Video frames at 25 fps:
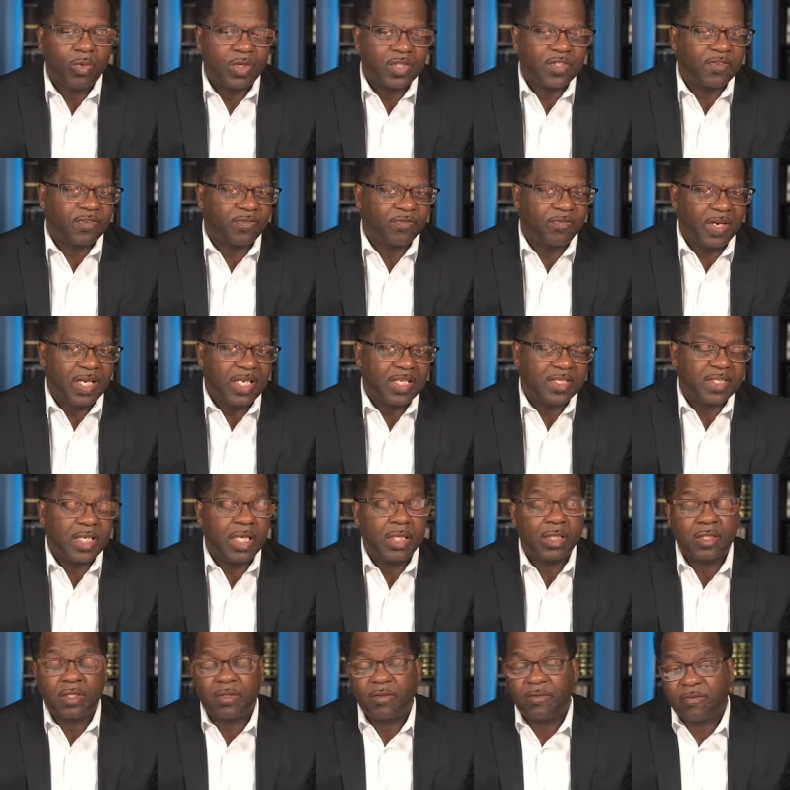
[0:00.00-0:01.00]
was faced
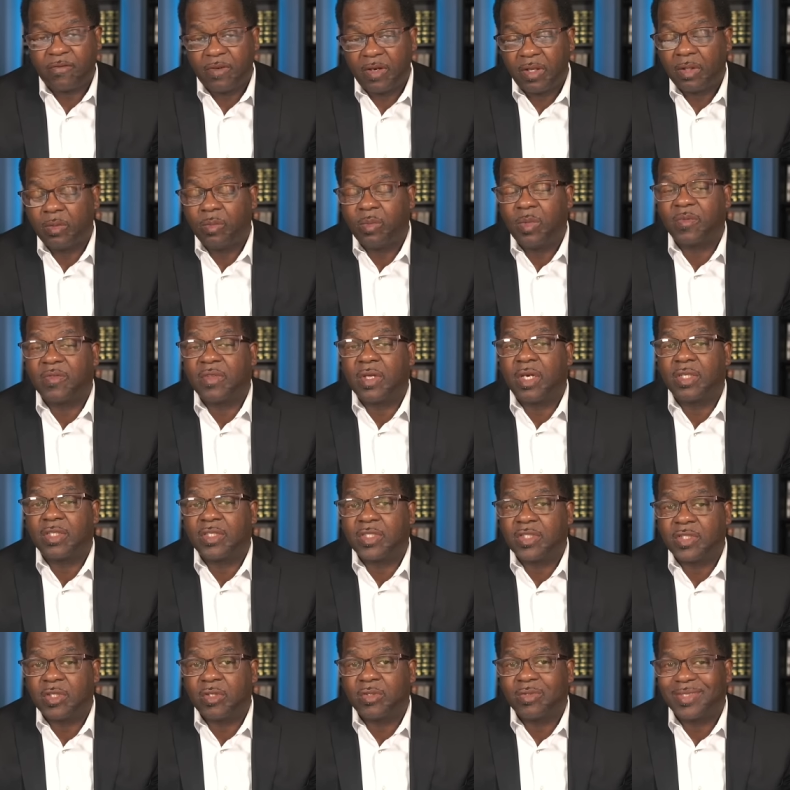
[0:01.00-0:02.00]
and confronted with a
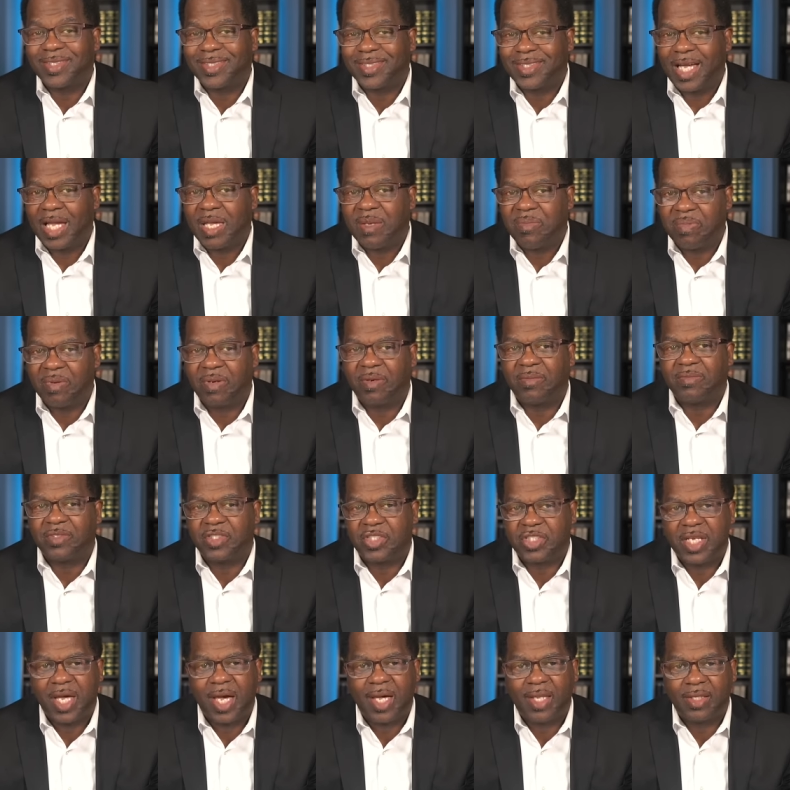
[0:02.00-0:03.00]
certain type of
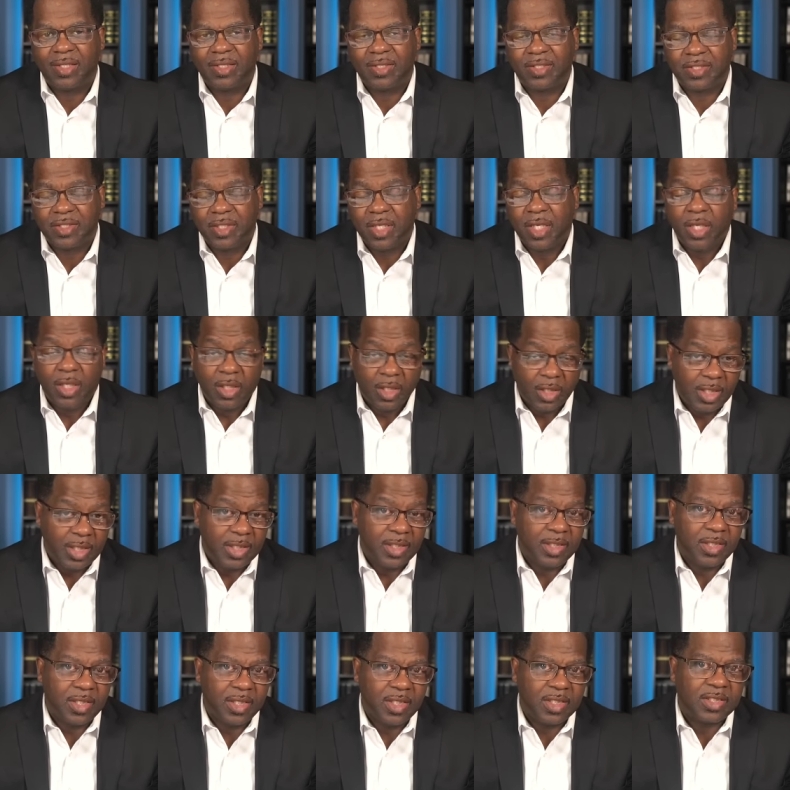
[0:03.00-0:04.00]
challenge
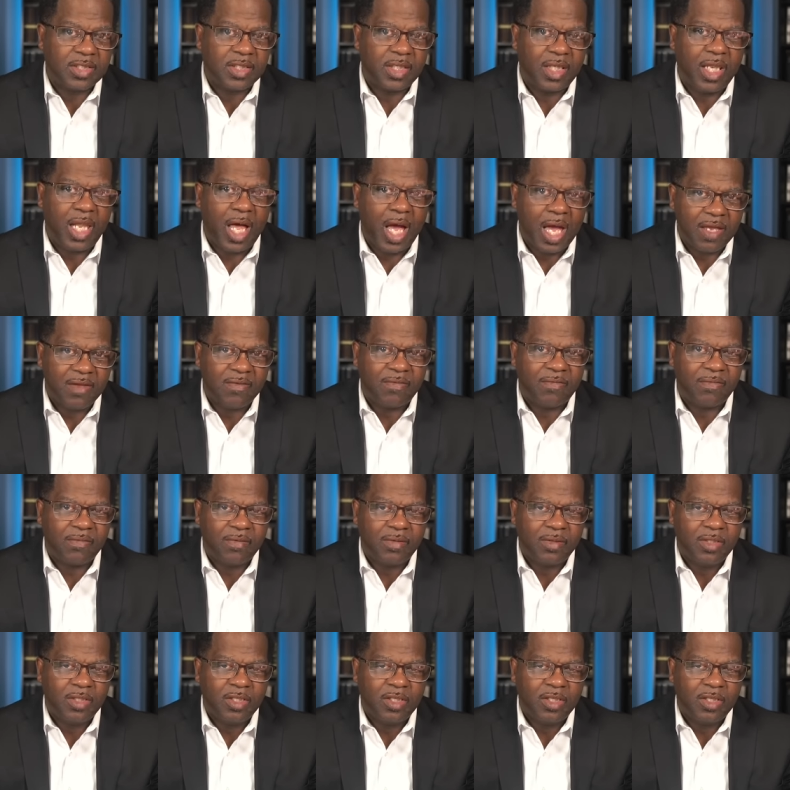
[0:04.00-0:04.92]
in his life.